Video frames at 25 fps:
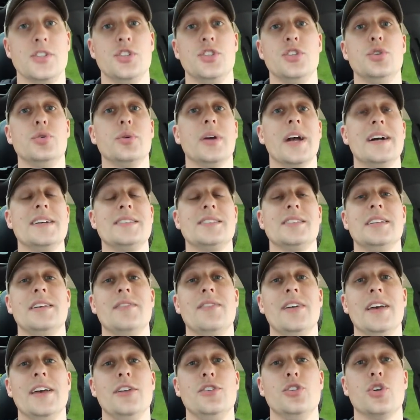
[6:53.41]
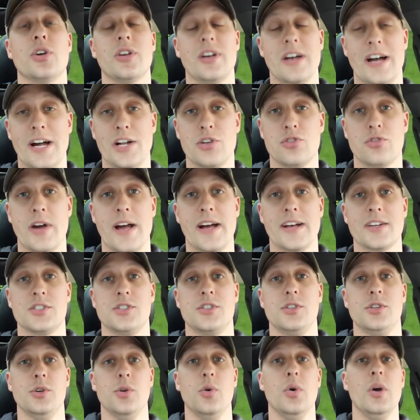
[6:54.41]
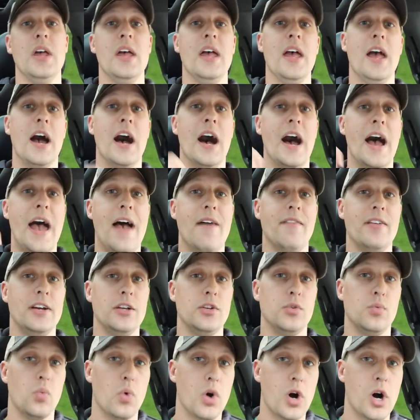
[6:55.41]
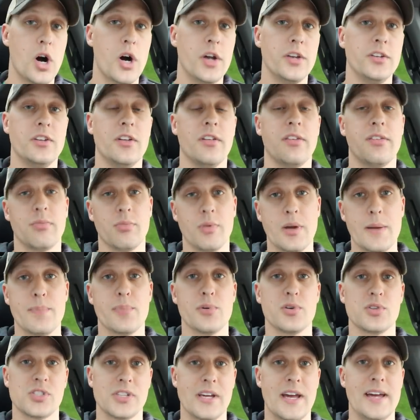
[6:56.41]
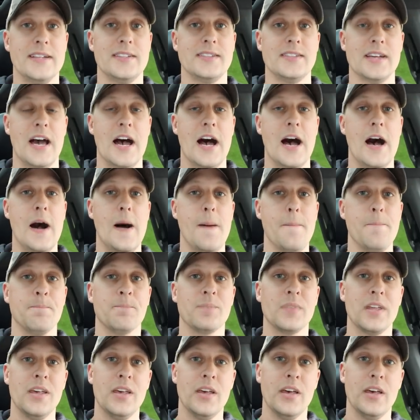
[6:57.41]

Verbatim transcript: Do you guys leave it in your contracts to have a 1 to 3%